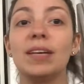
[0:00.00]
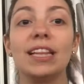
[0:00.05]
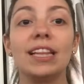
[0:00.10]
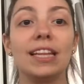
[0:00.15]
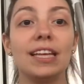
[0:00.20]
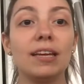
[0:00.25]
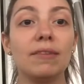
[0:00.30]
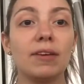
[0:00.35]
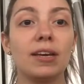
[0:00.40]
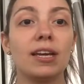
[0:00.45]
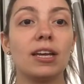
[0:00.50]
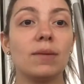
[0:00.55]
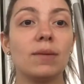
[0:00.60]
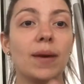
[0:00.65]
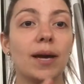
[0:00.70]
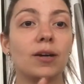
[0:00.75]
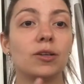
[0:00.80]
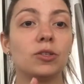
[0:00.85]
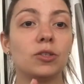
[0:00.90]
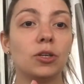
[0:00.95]
be leaving in
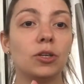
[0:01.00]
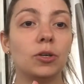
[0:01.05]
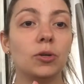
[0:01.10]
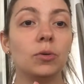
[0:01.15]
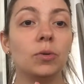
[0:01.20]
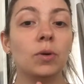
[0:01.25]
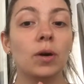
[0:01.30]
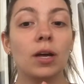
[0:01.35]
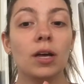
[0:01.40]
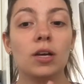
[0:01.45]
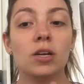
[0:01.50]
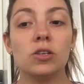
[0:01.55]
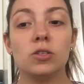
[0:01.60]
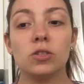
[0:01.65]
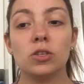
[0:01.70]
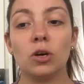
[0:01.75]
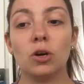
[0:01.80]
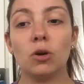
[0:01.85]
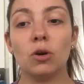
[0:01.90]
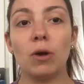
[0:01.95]
about 2.
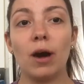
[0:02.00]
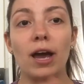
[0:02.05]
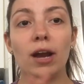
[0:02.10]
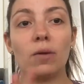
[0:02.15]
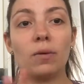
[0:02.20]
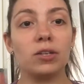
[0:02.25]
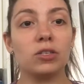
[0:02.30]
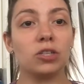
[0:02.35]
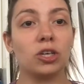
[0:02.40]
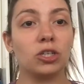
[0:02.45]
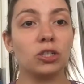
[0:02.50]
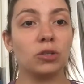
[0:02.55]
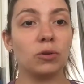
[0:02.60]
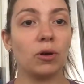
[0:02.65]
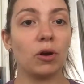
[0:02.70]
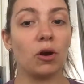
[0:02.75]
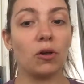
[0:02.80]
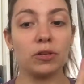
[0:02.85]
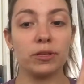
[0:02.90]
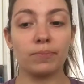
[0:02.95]
So I don't want to start doing
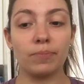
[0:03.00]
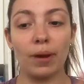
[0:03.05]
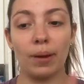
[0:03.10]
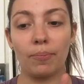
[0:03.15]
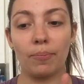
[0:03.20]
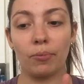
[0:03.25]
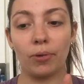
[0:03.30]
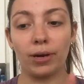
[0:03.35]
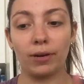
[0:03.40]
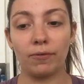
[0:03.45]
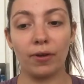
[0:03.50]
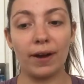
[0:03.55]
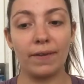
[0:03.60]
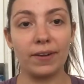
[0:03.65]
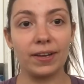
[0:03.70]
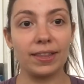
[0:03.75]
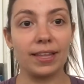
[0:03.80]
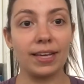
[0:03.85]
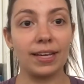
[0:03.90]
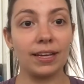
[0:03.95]
all this prep work for
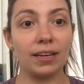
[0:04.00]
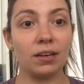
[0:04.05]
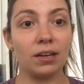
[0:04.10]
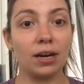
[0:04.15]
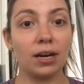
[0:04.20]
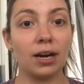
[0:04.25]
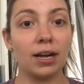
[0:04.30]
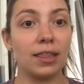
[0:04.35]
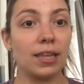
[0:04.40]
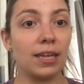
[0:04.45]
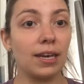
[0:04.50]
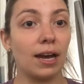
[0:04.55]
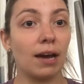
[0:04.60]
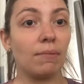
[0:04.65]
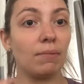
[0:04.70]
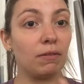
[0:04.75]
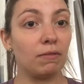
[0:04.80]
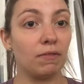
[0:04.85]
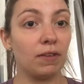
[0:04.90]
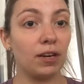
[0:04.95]
everything here and then not
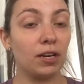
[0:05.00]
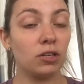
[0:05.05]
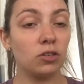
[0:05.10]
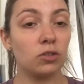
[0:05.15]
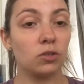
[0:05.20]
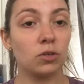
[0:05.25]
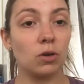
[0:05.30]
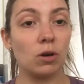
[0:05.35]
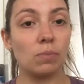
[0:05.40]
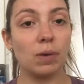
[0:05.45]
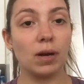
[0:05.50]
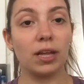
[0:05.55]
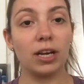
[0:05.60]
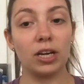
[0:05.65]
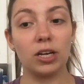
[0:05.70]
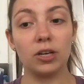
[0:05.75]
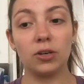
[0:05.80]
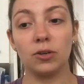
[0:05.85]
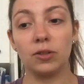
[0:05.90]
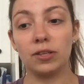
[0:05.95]
be finished. So I'm probably
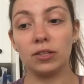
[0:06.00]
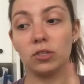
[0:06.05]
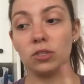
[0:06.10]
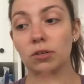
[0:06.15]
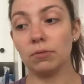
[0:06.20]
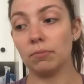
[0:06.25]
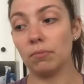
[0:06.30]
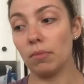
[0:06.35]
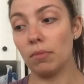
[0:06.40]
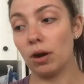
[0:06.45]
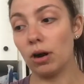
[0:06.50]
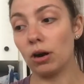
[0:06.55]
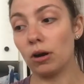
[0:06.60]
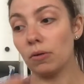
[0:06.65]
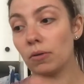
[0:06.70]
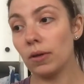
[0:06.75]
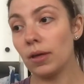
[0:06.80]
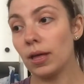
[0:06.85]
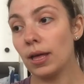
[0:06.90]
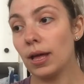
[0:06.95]
going to do this tomorrow.
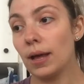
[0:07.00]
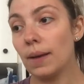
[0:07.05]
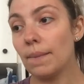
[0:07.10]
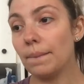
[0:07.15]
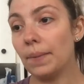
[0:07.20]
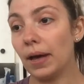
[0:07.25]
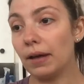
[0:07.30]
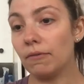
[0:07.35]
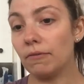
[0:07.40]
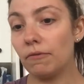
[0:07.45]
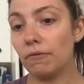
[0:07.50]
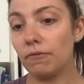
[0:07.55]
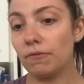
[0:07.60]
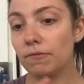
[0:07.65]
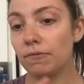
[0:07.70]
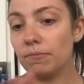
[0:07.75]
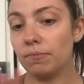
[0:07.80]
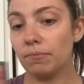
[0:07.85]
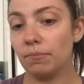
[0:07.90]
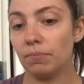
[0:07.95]
But
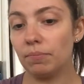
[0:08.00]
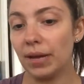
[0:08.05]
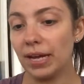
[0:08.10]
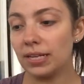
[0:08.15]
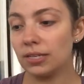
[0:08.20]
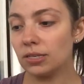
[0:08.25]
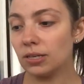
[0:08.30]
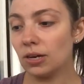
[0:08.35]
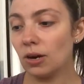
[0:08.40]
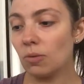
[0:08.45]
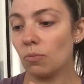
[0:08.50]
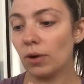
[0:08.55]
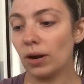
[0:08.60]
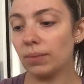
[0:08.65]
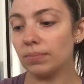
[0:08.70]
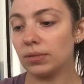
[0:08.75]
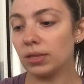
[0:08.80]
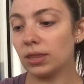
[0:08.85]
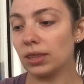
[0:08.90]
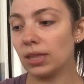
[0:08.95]
based on what
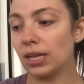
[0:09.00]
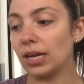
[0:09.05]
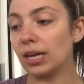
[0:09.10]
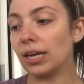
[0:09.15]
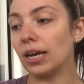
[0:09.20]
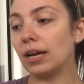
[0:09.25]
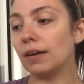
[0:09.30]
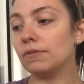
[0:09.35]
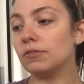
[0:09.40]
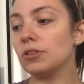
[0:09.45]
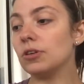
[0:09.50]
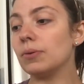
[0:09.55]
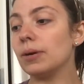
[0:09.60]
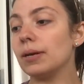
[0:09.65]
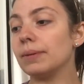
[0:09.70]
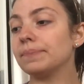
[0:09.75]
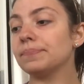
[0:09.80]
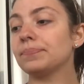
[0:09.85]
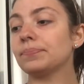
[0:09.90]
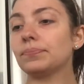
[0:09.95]
I'm thinking of doing,